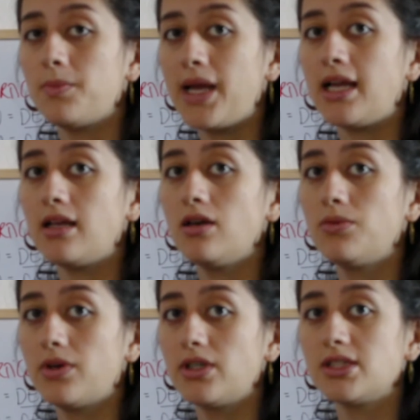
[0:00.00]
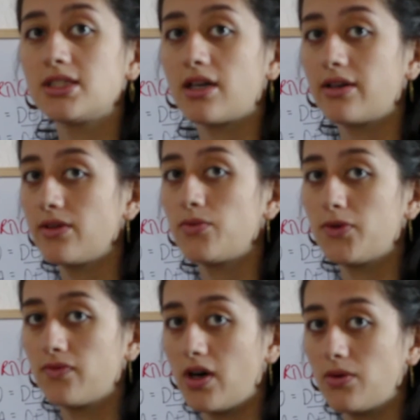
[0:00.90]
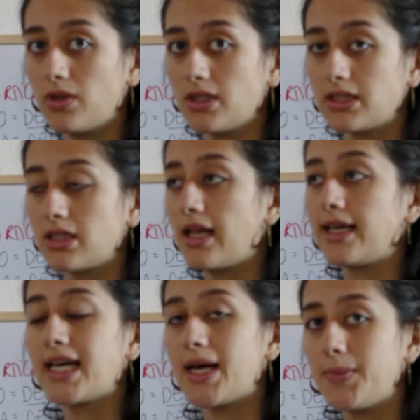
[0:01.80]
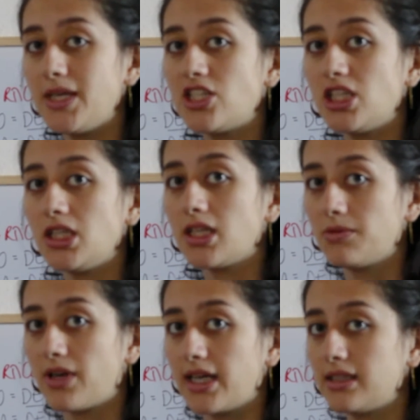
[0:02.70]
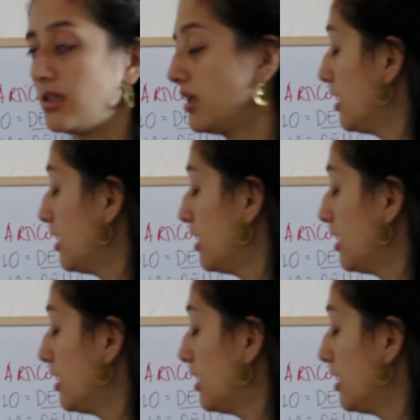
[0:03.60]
male words starting with vowels, like amici, innamorati.